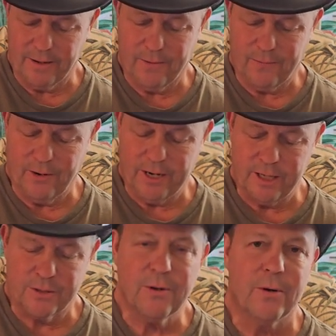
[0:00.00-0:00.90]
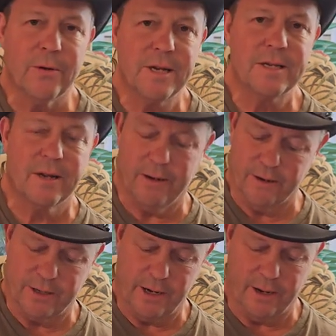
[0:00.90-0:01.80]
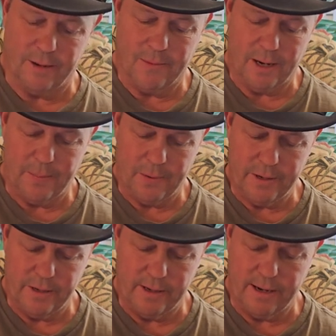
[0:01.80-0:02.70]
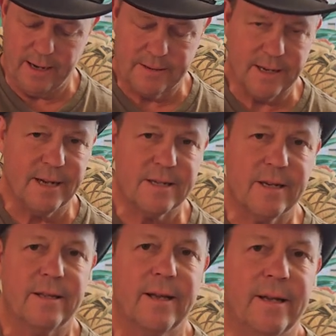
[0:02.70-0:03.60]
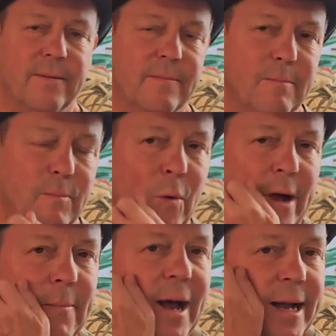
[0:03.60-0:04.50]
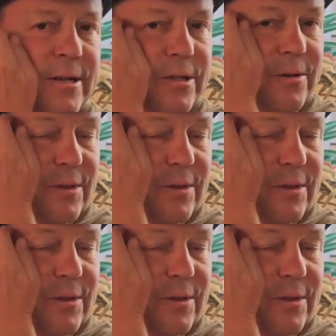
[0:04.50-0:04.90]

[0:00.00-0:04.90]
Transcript: little freaking troll needs to go to jail, in my opinion. And I, I said that way back in two